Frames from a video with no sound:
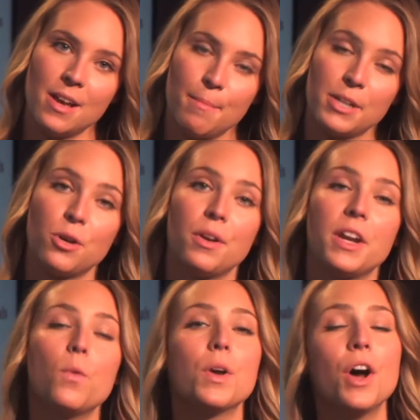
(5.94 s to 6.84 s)
by
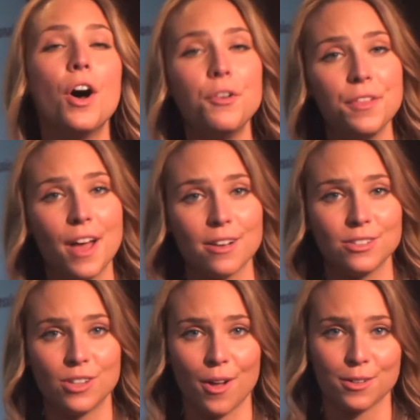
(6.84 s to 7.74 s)
donating one hundred
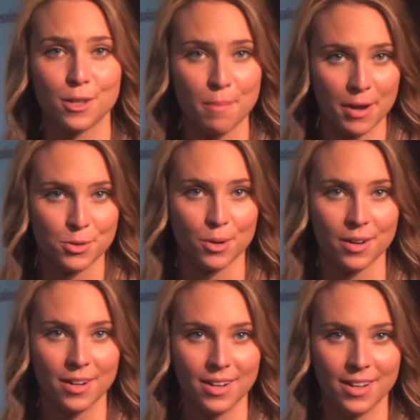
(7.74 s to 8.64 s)
thousand dollars to
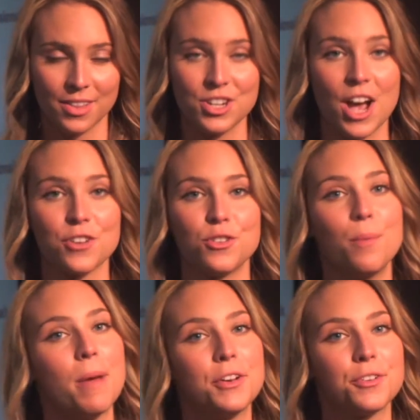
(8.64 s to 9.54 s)
Mentor, the National
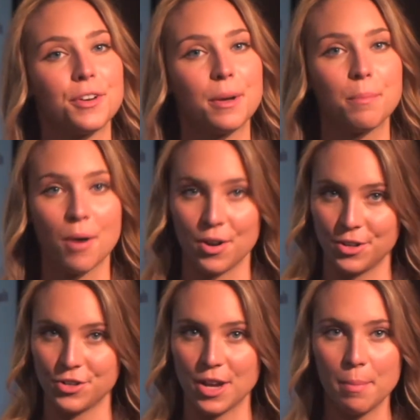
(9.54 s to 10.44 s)
Mentoring
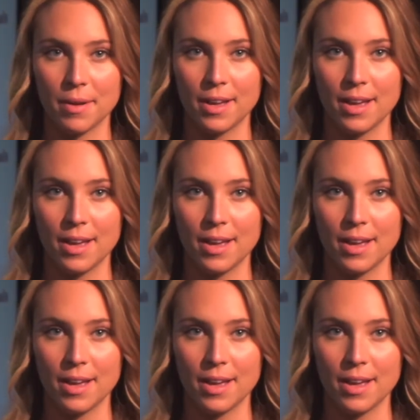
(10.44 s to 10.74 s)
Partnership,